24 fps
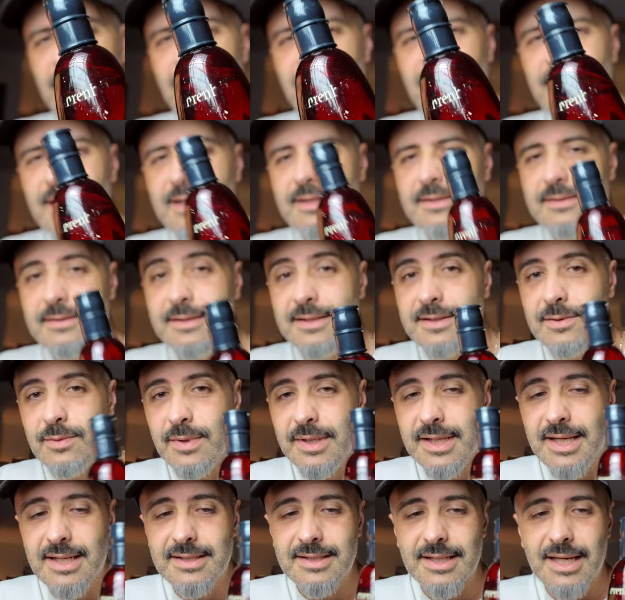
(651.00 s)
and
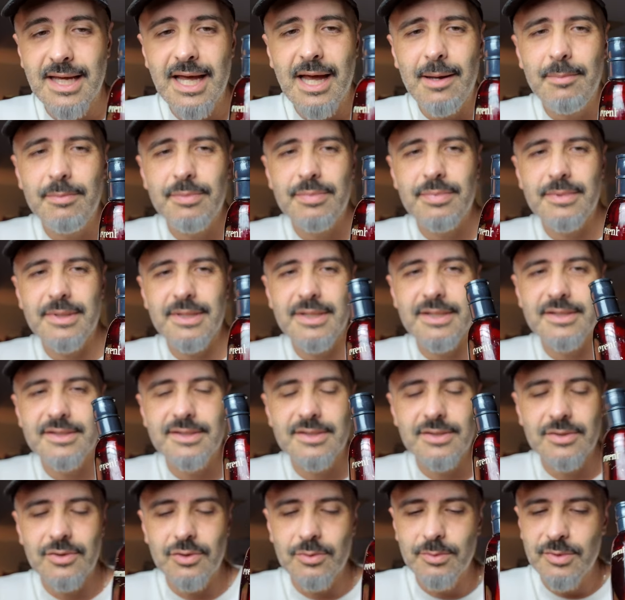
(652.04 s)
this one has a cap and
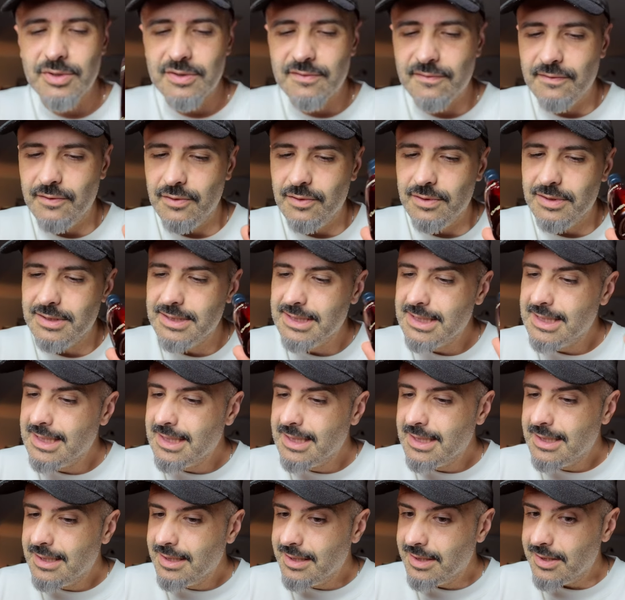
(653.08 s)
it's almost full.
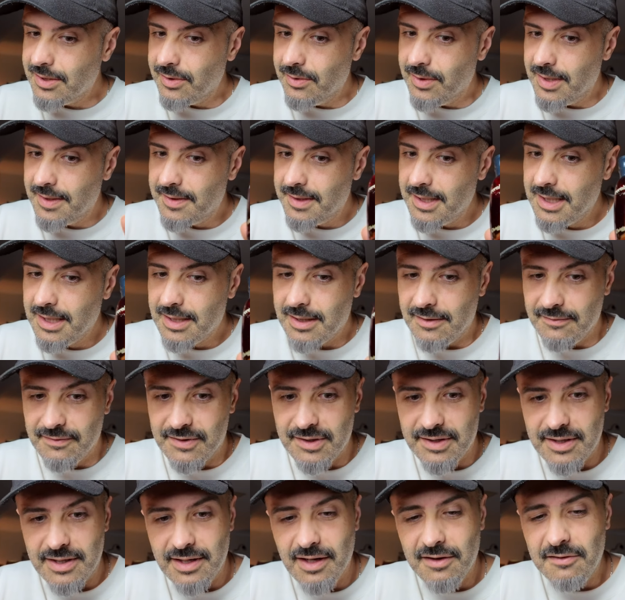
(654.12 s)
So I think
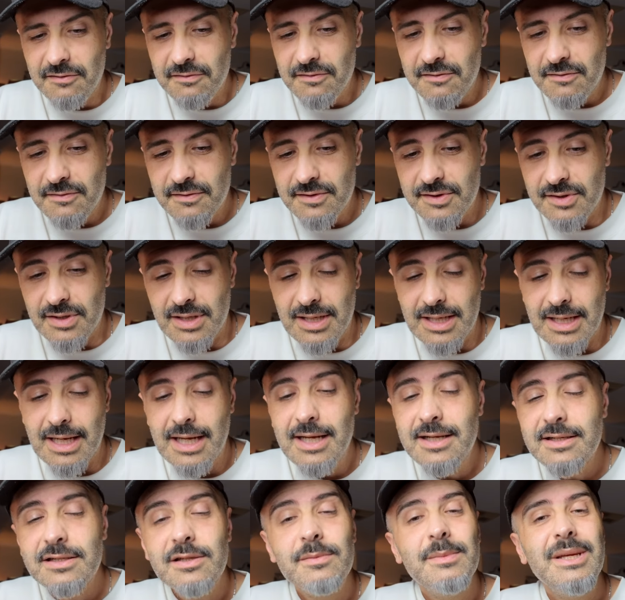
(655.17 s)
I've got enough to
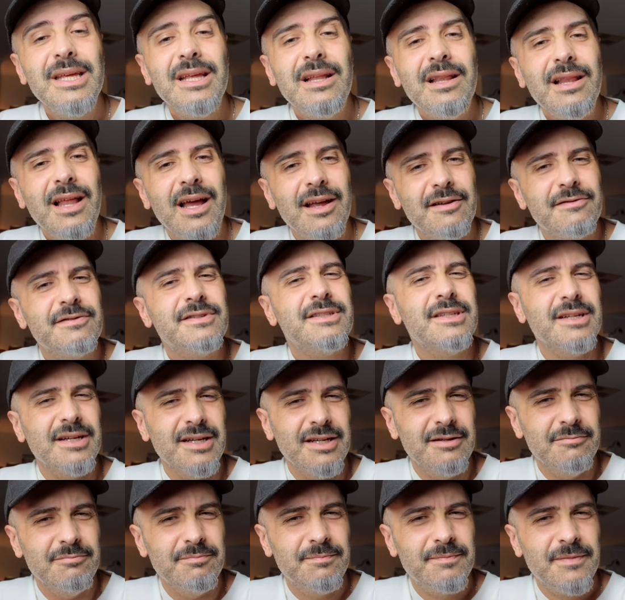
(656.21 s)
last me a
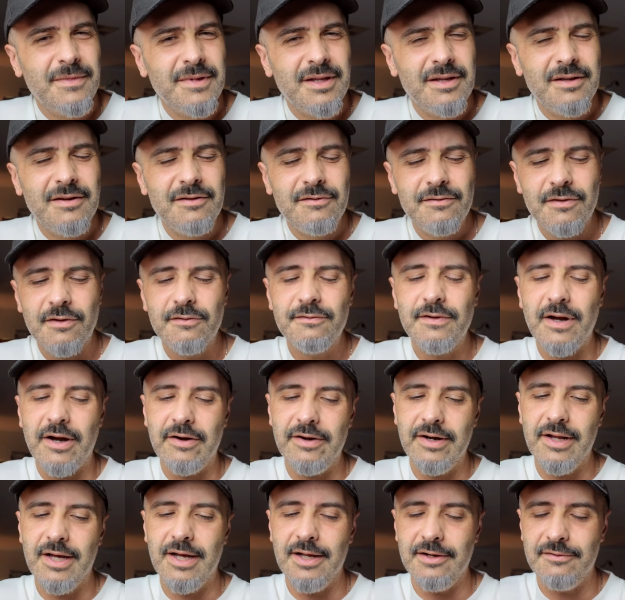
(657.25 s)
lifetime for
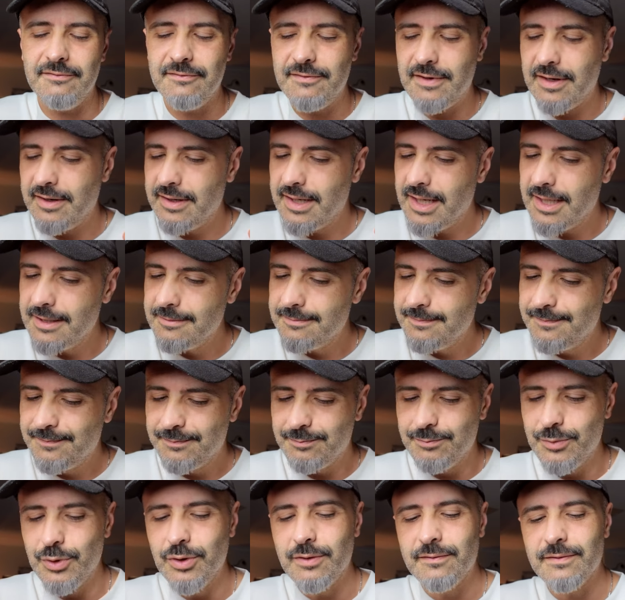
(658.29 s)
Fahrenheit. Fahrenheit,
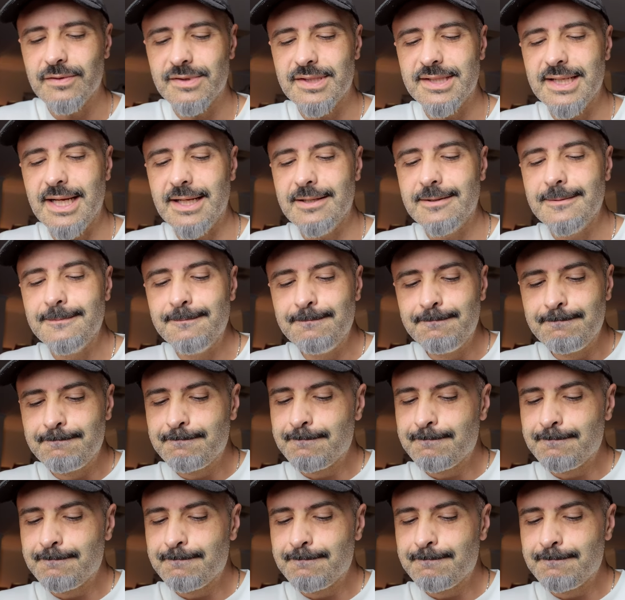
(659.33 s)
beautiful scent,